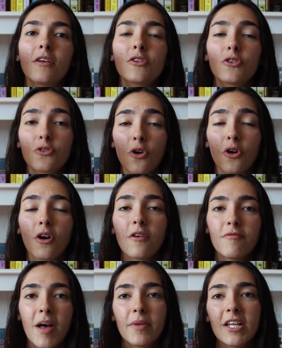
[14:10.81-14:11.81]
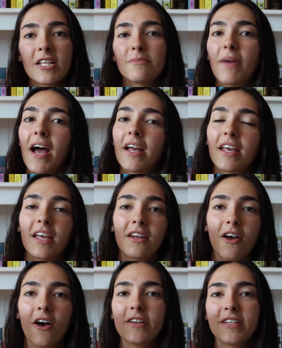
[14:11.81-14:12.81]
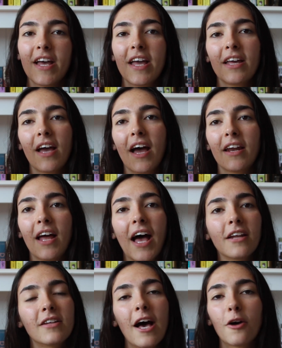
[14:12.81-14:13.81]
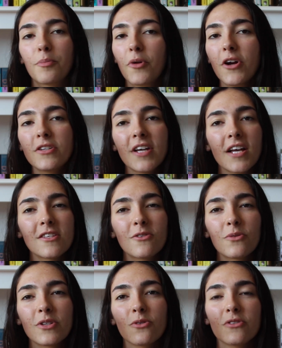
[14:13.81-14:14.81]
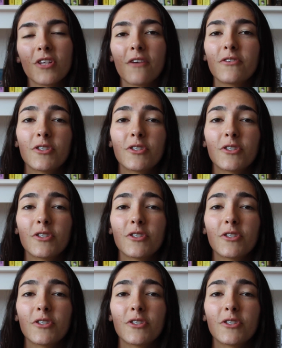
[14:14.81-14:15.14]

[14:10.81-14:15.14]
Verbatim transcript: strong feminist back in her day and had held protests and all this sort of stuff.